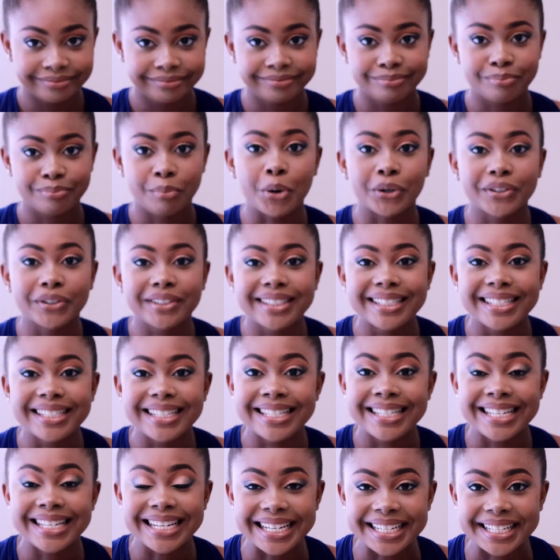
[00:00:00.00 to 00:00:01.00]
most
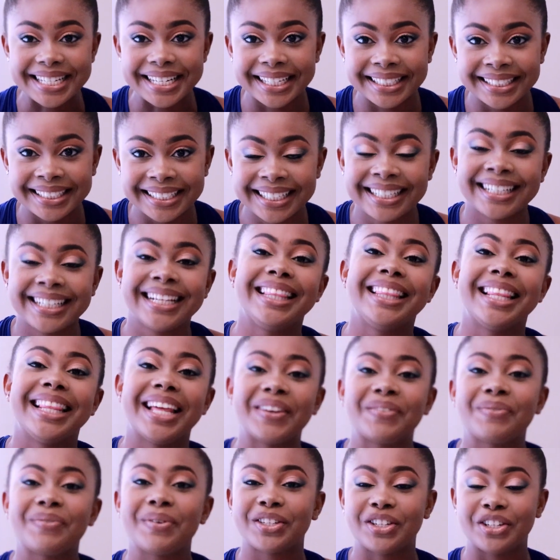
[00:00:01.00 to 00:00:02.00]
needed
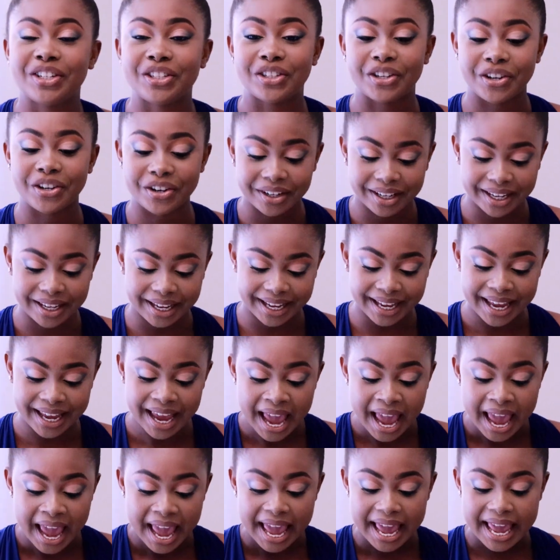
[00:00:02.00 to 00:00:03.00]
language in Turkey
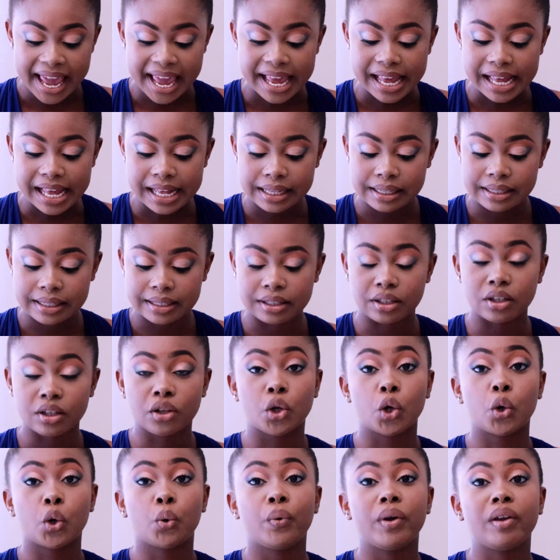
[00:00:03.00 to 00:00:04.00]
is
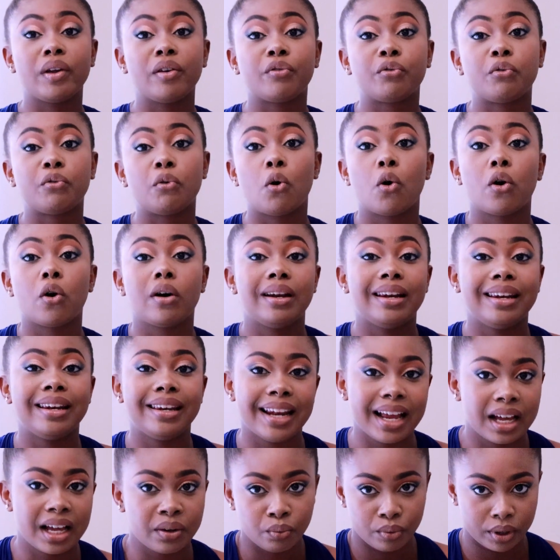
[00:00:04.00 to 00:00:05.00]
going for
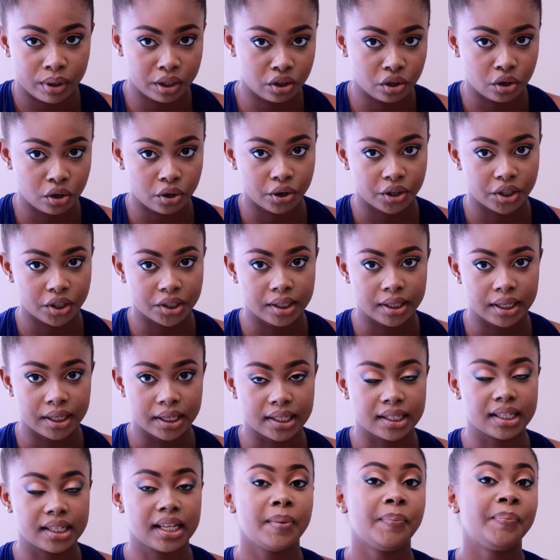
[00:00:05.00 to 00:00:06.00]
language
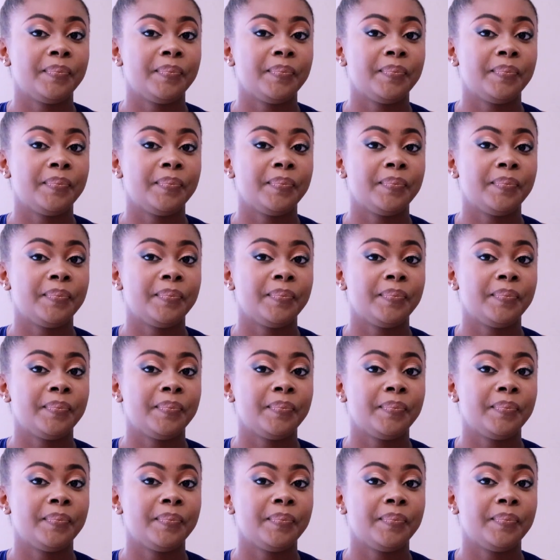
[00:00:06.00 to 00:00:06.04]
courses.